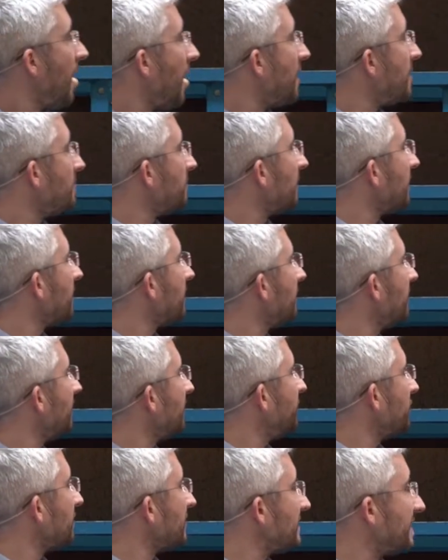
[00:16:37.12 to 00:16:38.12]
um,
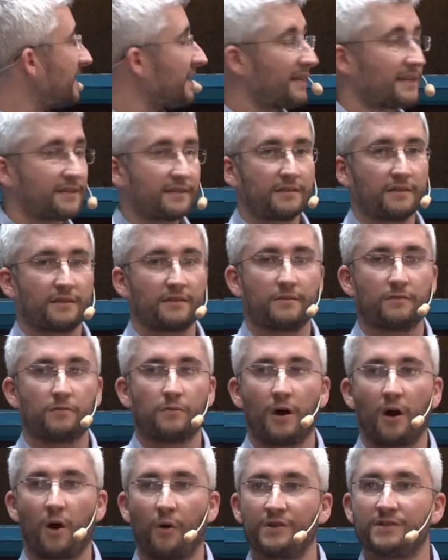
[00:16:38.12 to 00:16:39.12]
if you can see this
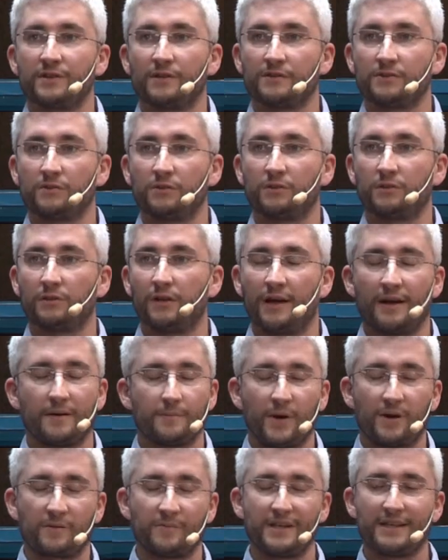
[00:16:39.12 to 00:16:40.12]
horizontal, uh,
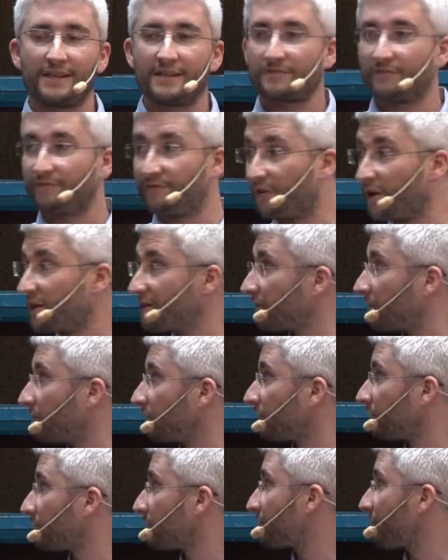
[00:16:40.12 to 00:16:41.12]
pardon me, this
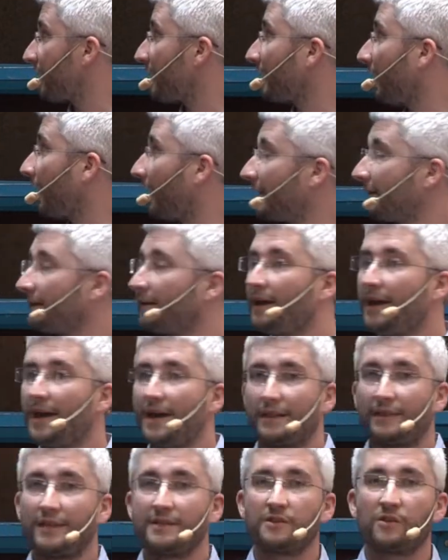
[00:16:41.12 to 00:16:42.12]
vertical straight line,
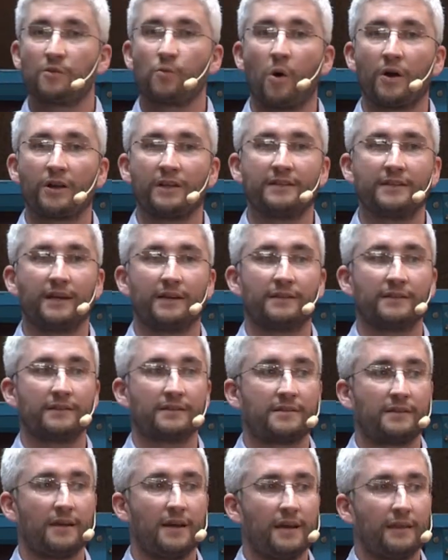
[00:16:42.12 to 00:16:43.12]
these are the
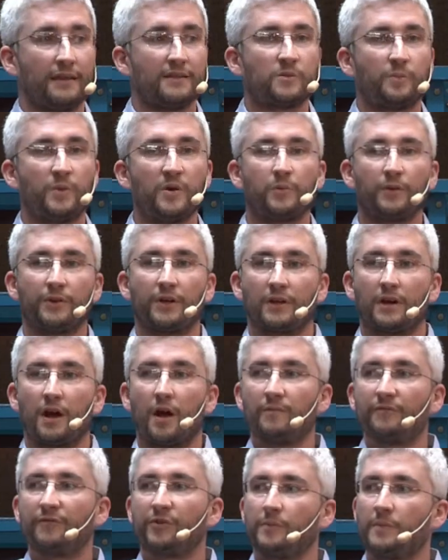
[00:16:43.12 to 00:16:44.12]
one-and-dones. These are people that
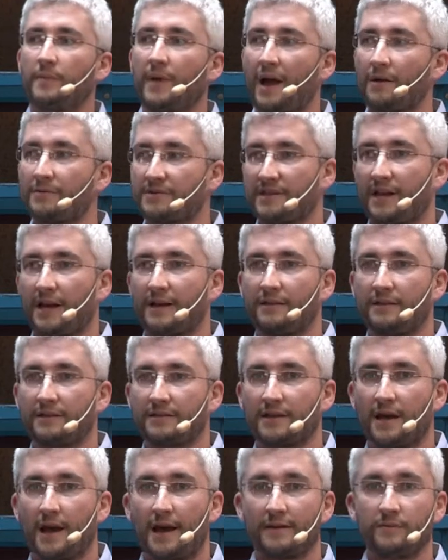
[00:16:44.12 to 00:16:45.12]
come from outside the
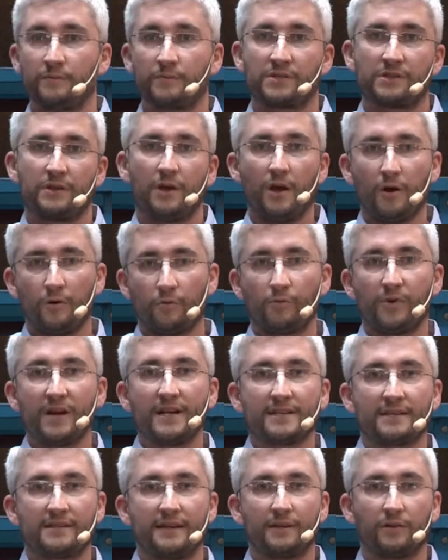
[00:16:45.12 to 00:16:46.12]
Times,
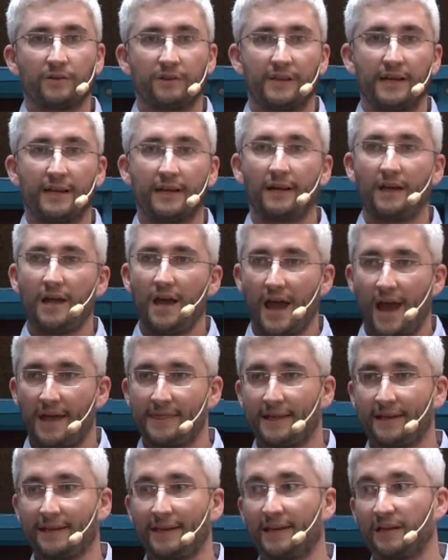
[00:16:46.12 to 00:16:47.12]
read a single thing,
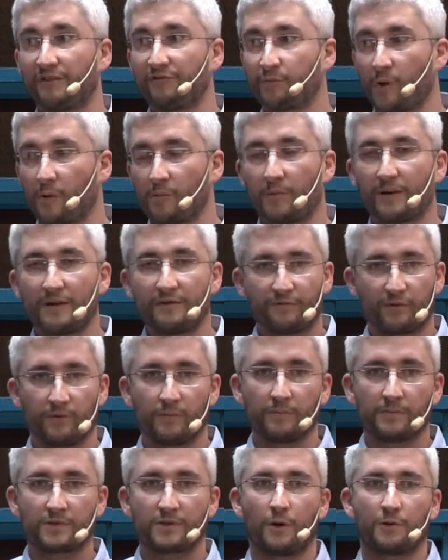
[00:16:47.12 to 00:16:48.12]
and then leave, probably
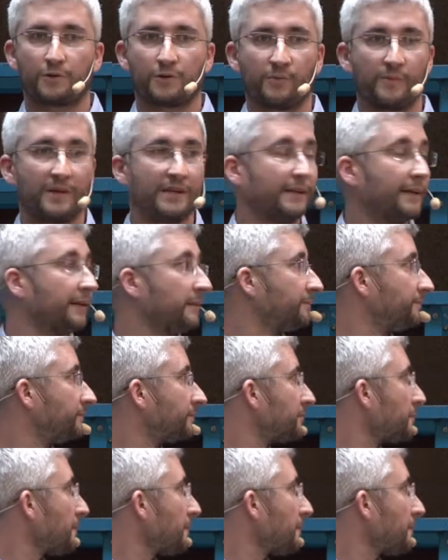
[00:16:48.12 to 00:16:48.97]
from social media.